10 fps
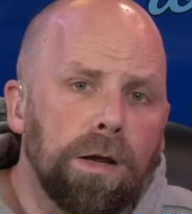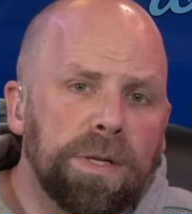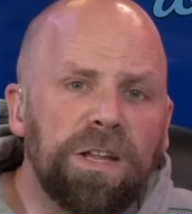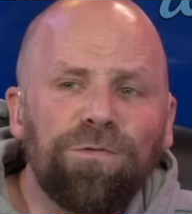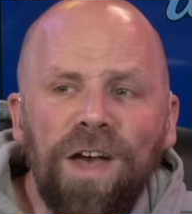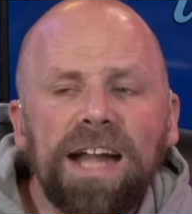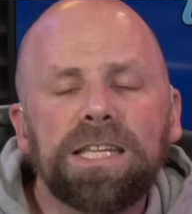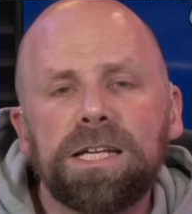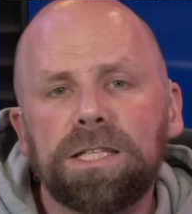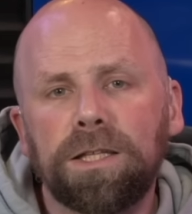But the fact
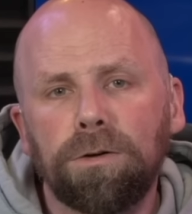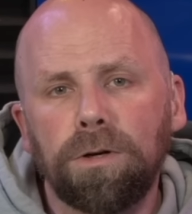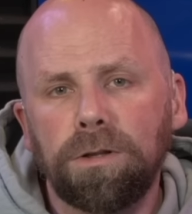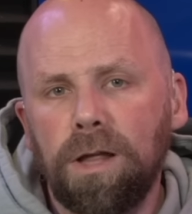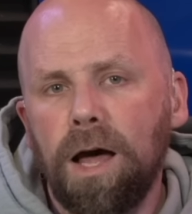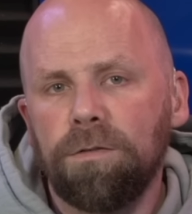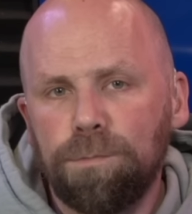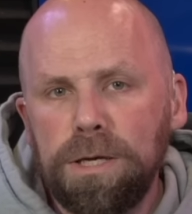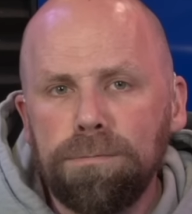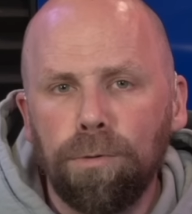is that there are a lot of
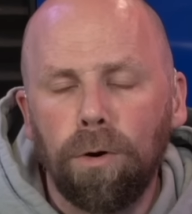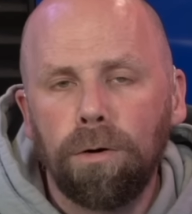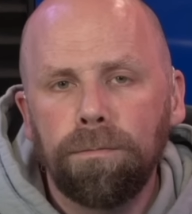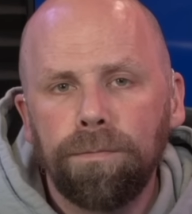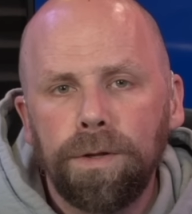people